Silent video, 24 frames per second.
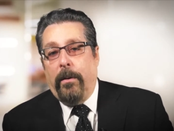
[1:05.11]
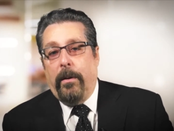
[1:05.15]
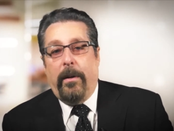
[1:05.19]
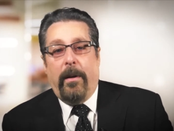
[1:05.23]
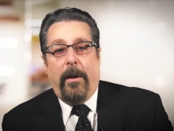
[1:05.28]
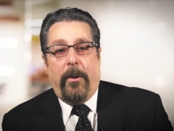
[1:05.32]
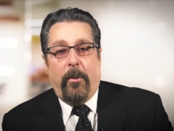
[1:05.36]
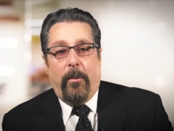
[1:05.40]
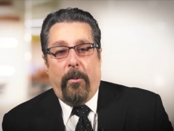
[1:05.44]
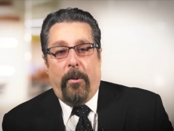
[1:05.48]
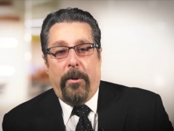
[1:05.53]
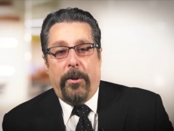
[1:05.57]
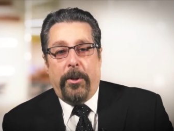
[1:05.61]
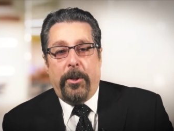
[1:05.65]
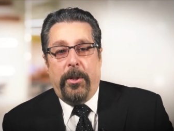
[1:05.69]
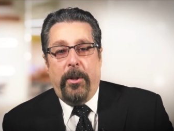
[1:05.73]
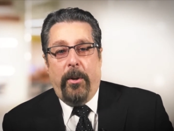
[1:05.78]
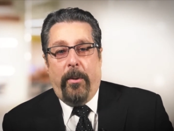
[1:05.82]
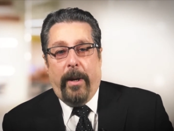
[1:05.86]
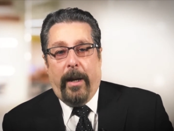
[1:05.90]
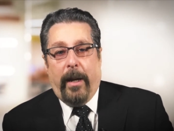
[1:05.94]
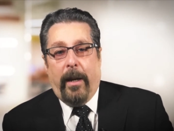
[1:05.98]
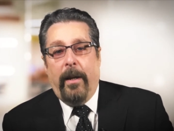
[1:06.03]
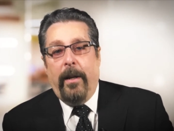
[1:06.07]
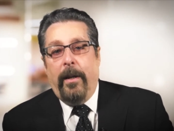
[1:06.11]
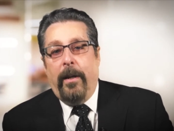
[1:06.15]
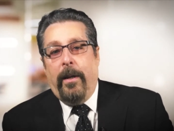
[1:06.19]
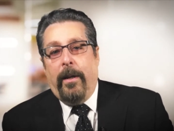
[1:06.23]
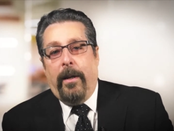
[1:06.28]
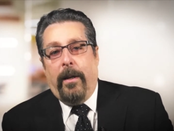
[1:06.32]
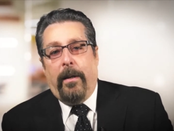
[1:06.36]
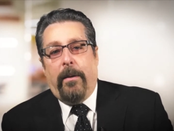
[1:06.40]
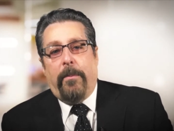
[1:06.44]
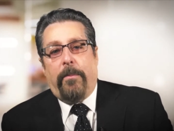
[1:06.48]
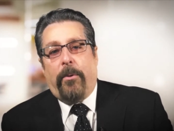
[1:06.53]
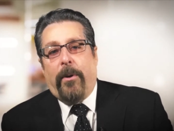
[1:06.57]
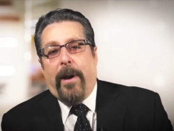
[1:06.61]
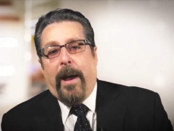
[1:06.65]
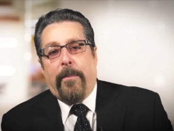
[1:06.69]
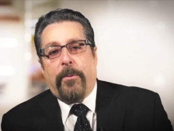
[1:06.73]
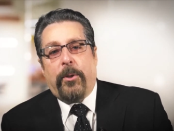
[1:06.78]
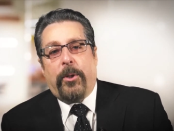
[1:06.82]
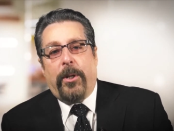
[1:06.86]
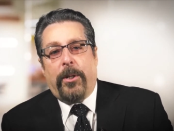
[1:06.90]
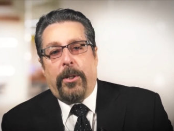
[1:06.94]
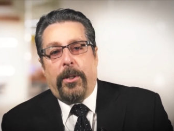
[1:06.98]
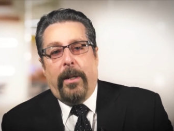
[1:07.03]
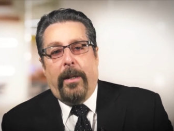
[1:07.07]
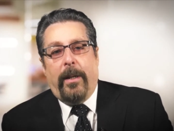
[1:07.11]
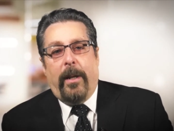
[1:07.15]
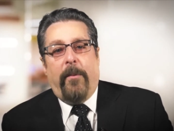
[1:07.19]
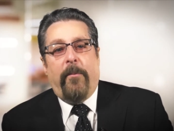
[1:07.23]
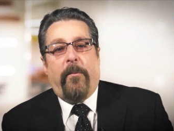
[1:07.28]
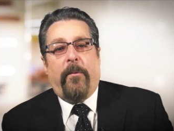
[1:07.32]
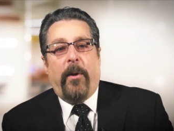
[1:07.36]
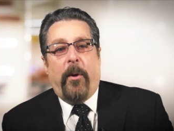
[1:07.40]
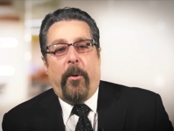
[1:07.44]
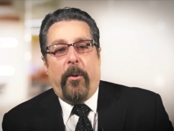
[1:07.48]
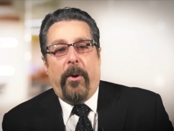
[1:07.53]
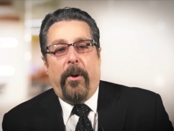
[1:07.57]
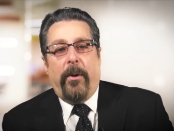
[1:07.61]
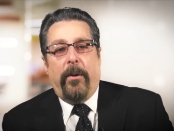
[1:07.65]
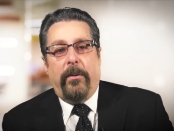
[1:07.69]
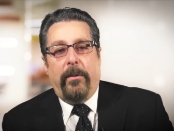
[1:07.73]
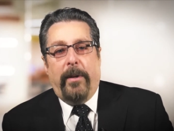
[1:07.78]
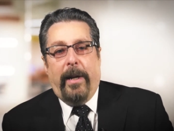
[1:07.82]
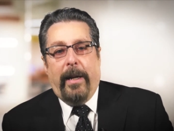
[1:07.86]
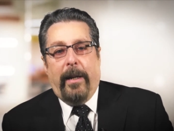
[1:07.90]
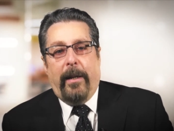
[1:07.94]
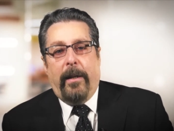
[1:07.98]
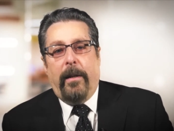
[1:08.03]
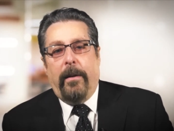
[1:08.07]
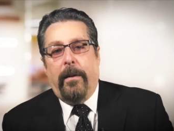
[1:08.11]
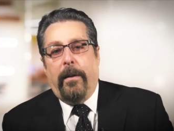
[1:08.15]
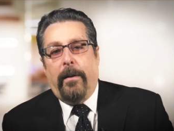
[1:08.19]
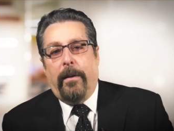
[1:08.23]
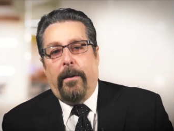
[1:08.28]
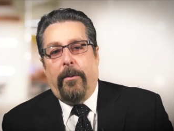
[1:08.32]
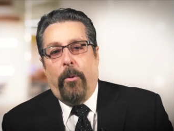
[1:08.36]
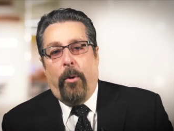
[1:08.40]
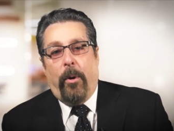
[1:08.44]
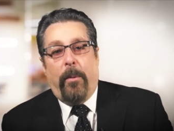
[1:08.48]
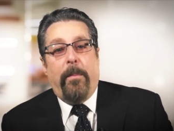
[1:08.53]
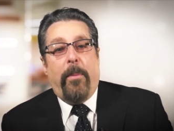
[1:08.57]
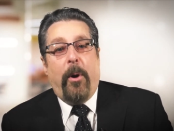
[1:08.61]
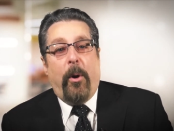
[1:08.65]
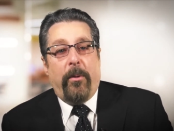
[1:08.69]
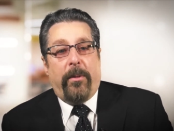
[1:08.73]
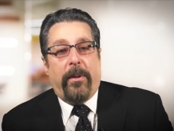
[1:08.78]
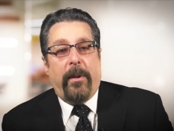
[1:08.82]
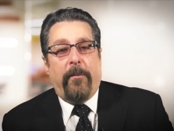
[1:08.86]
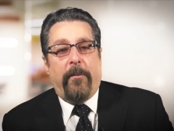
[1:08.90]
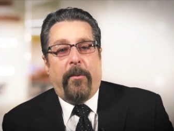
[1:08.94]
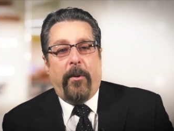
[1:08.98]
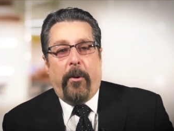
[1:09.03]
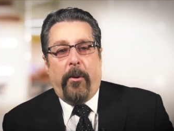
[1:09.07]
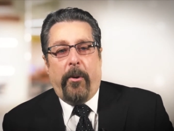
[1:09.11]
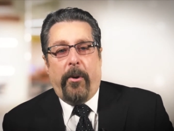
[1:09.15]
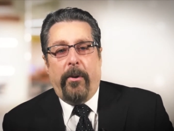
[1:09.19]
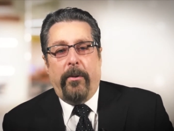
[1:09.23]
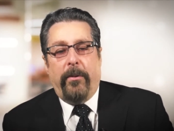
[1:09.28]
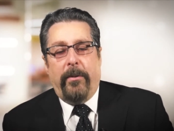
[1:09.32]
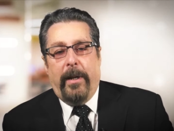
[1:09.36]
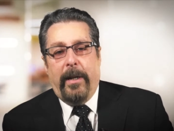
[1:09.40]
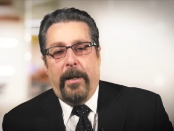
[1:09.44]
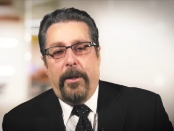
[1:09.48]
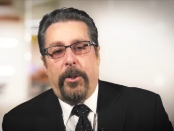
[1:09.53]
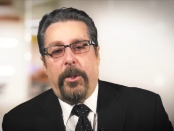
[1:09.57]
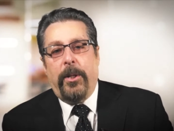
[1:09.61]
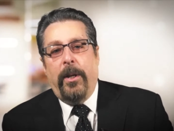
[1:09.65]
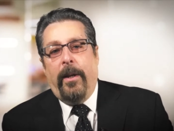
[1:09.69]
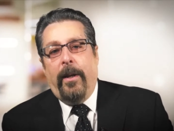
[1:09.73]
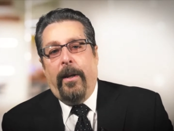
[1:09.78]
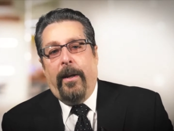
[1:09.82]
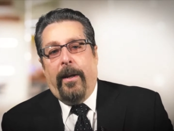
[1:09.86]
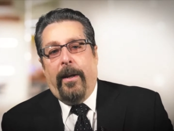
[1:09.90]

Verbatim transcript: In other words, doing uh, perhaps just an inferior lid uh, or both inferior lids,